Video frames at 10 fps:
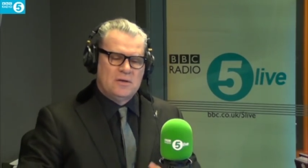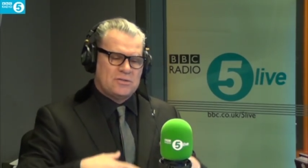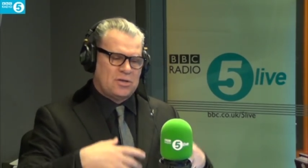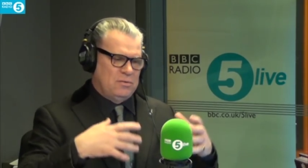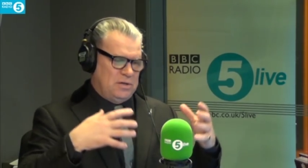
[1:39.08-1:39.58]

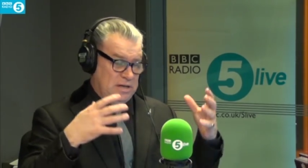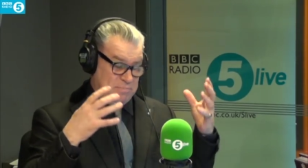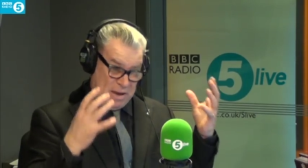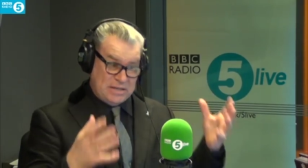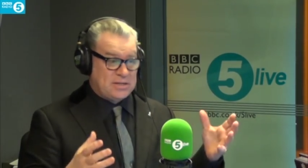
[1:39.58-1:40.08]
So he
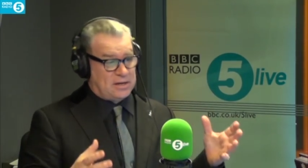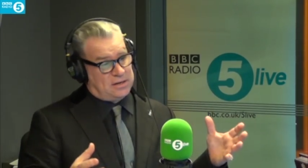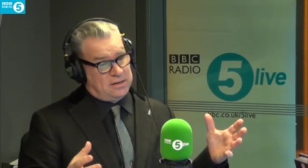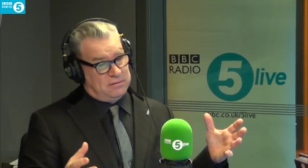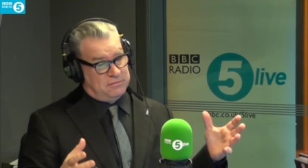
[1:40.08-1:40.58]

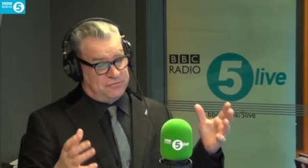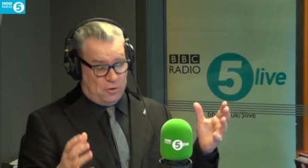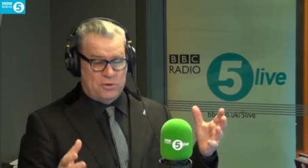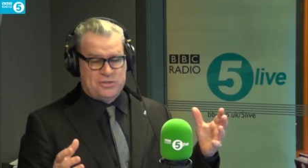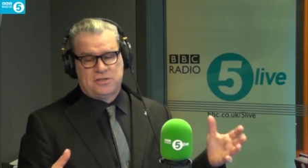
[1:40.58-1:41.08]
basically
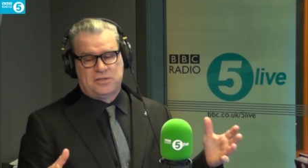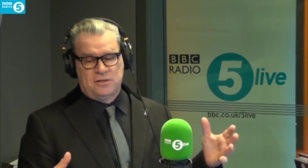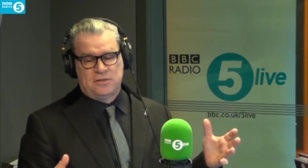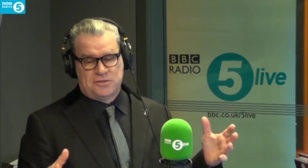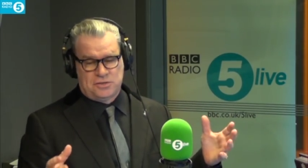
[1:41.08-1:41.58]
forces
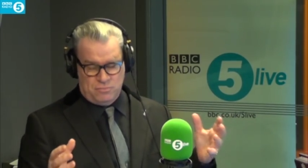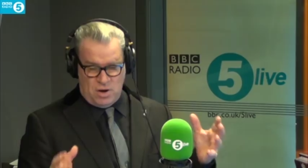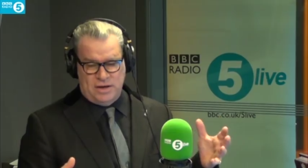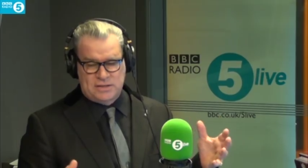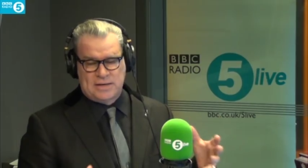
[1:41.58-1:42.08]
her to
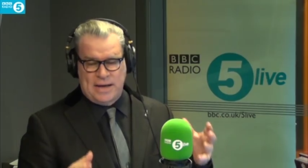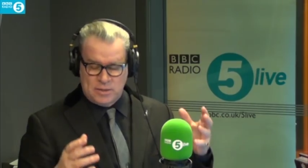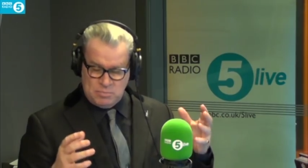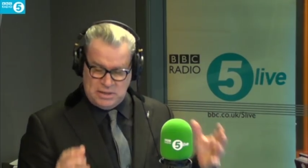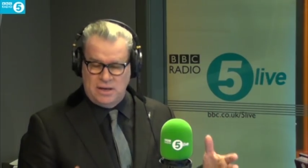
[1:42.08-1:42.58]
write at
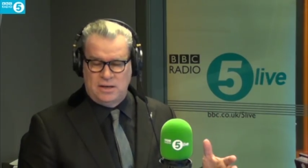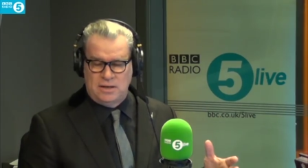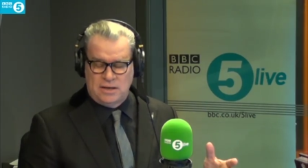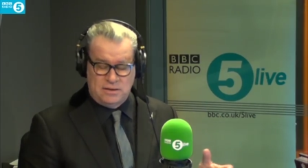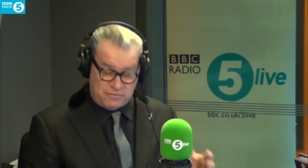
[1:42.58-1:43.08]
the
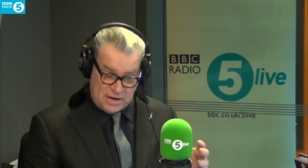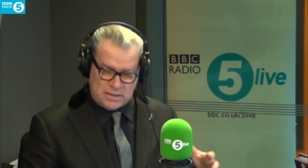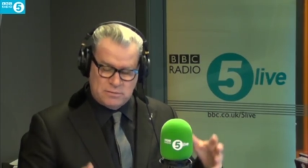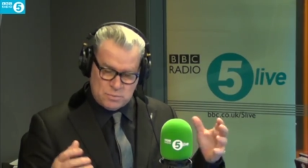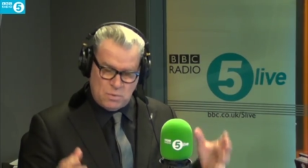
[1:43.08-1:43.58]
beginning, and in fact,
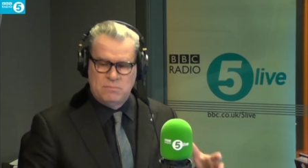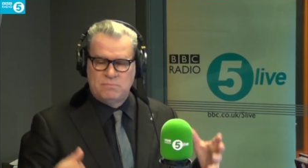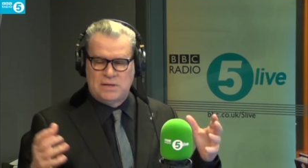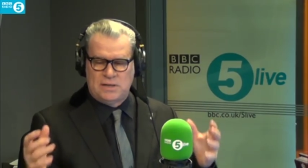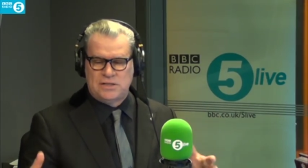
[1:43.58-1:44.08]
there is one
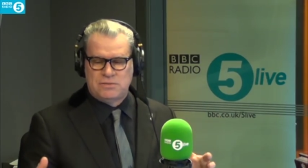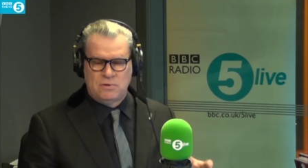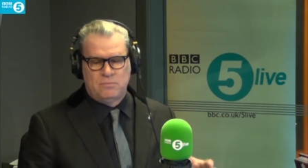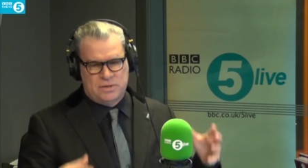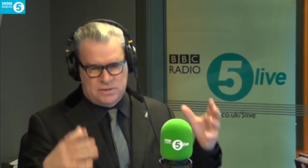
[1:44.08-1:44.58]
bit later
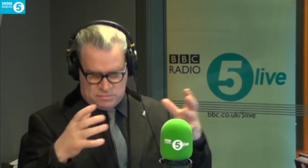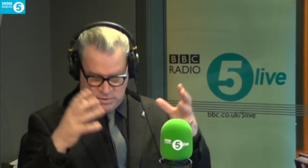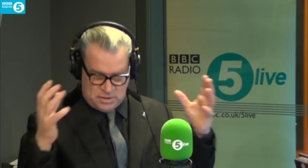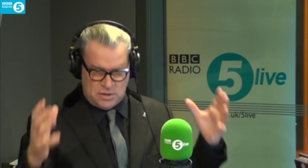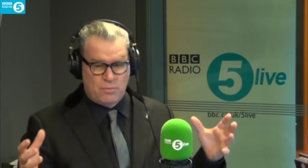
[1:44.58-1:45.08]
on when
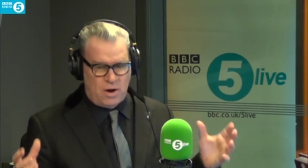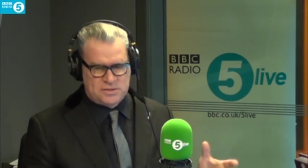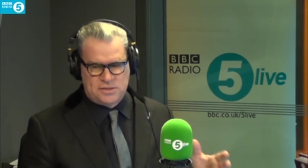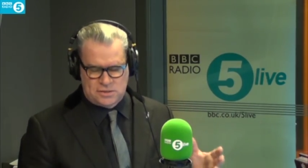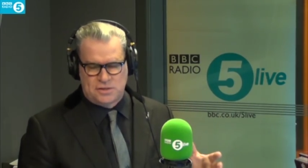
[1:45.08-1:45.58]
when her
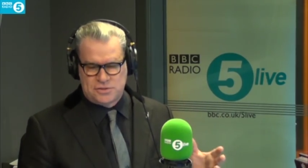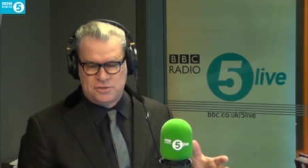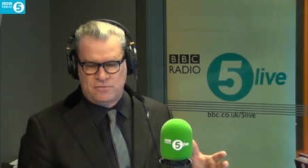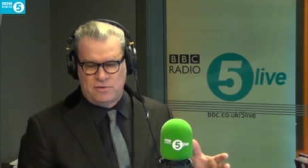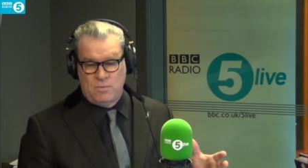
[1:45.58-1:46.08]
writing starts to
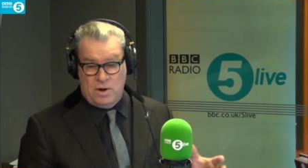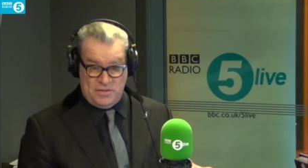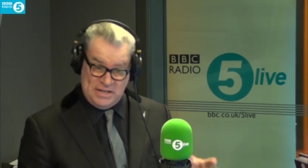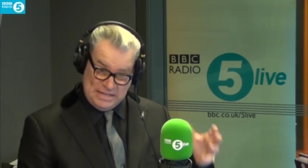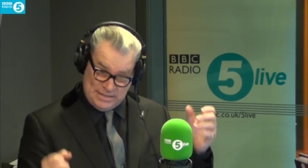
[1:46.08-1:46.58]
do very well
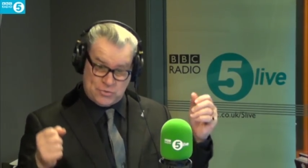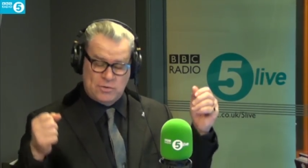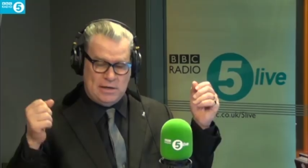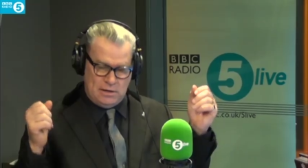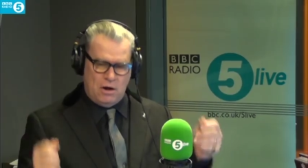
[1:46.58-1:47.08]
that he
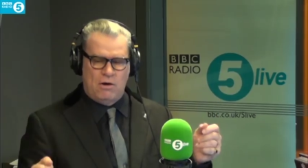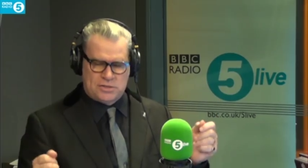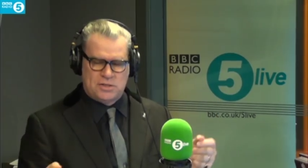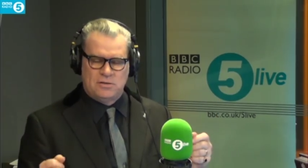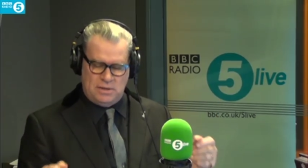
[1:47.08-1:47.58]
literally
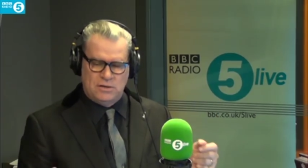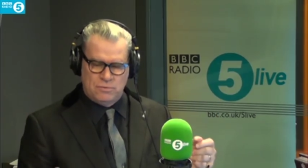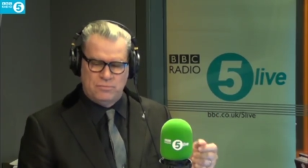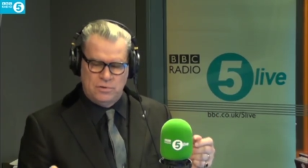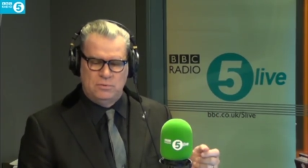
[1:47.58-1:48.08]
locks her in a
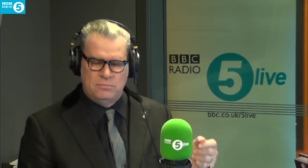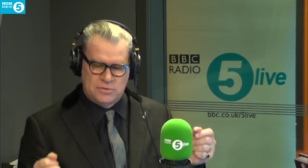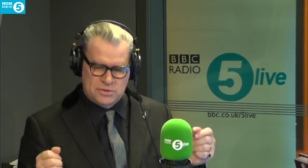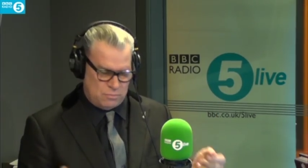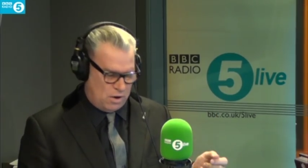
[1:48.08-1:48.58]
room
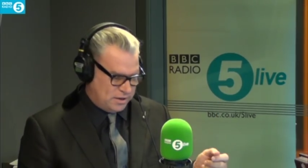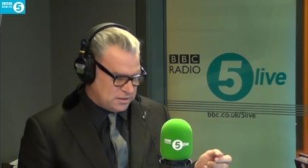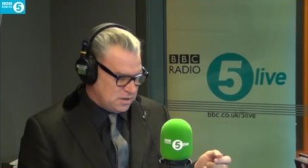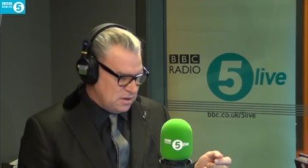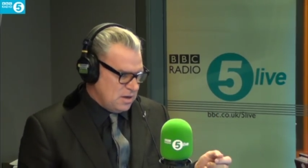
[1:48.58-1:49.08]
to
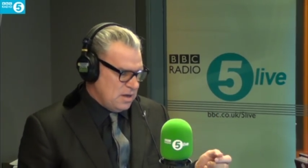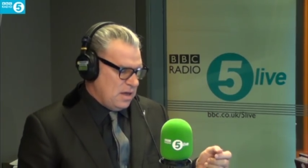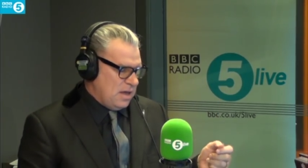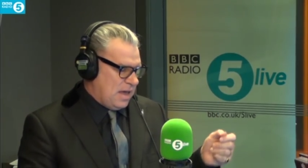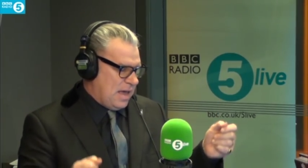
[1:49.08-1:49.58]
write,
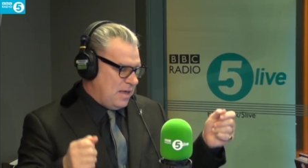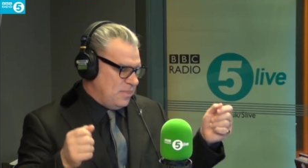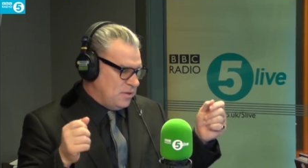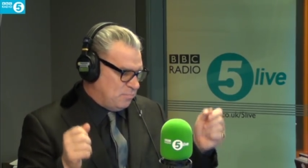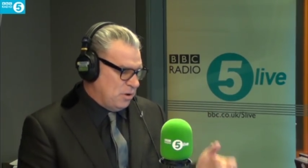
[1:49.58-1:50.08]

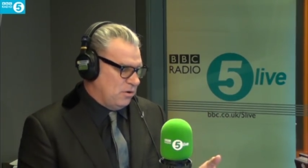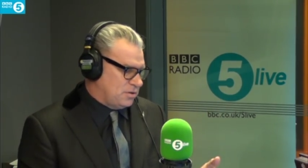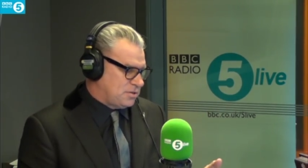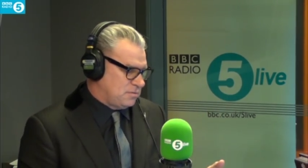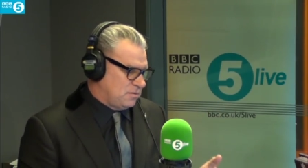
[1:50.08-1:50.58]
and the
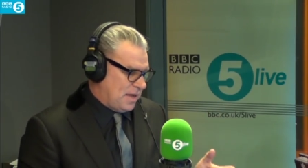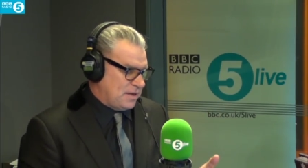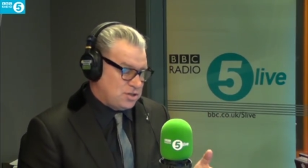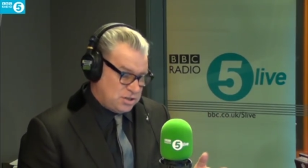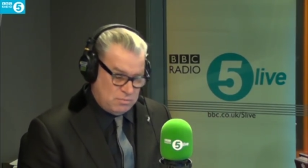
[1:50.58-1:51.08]
books
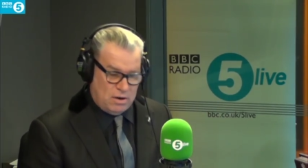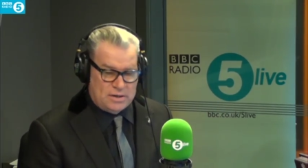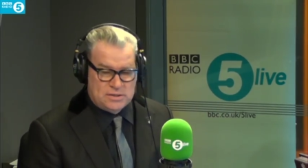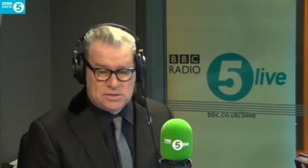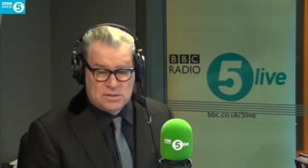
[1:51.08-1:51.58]
that she
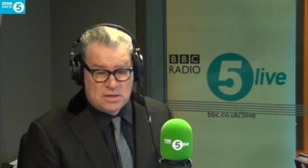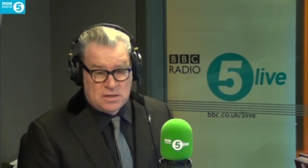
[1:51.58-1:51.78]
writes